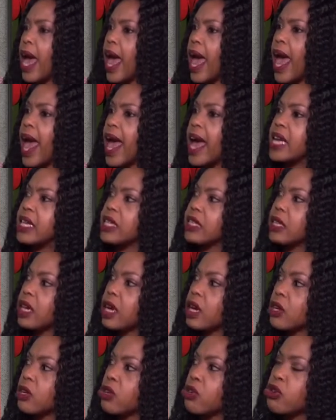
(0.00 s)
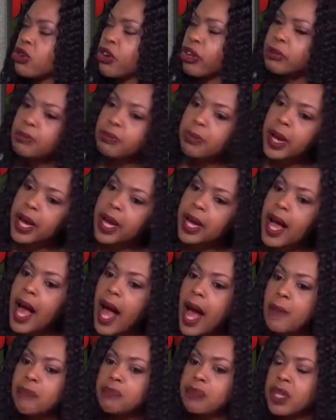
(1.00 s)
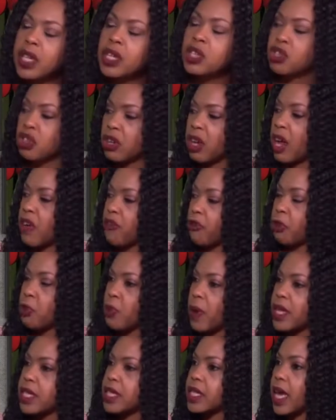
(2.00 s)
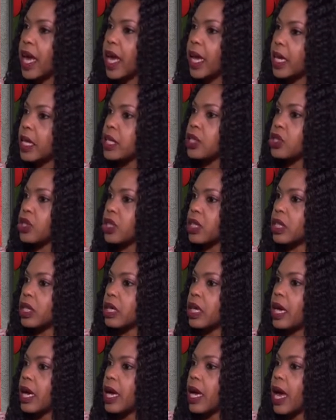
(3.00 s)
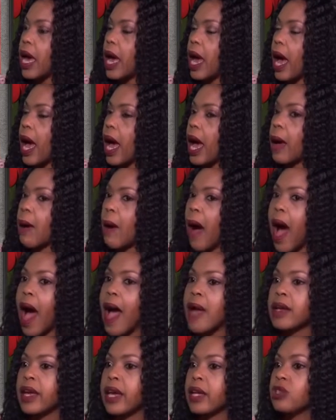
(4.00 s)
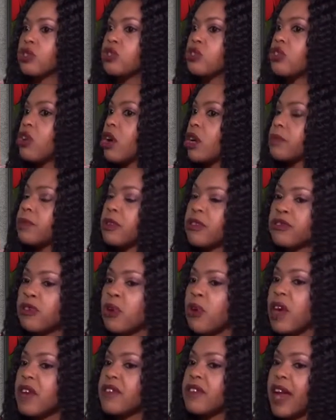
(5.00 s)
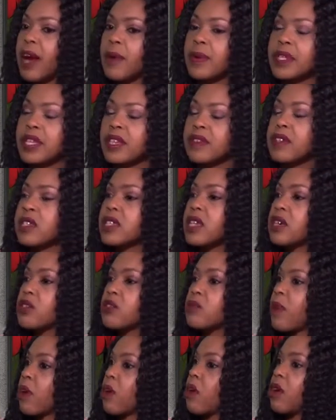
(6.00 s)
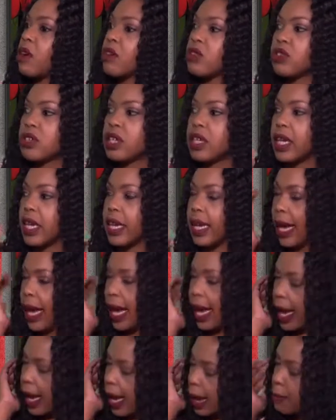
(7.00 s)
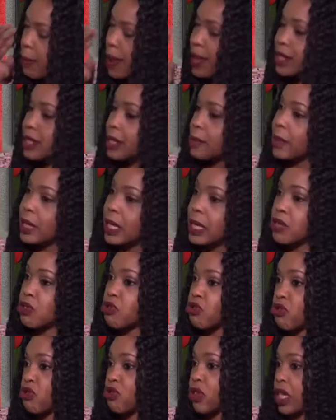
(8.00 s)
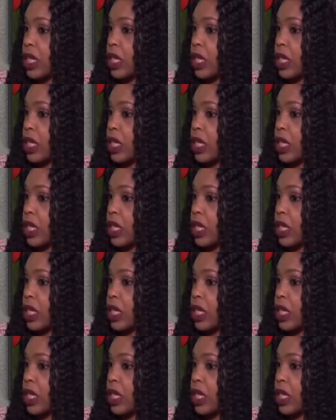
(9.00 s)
And you could pick up each and everyone's energy. Mm-hmm. I kid you not, before even I was even saying to my colleague Shoni that, hey, my stomach is running.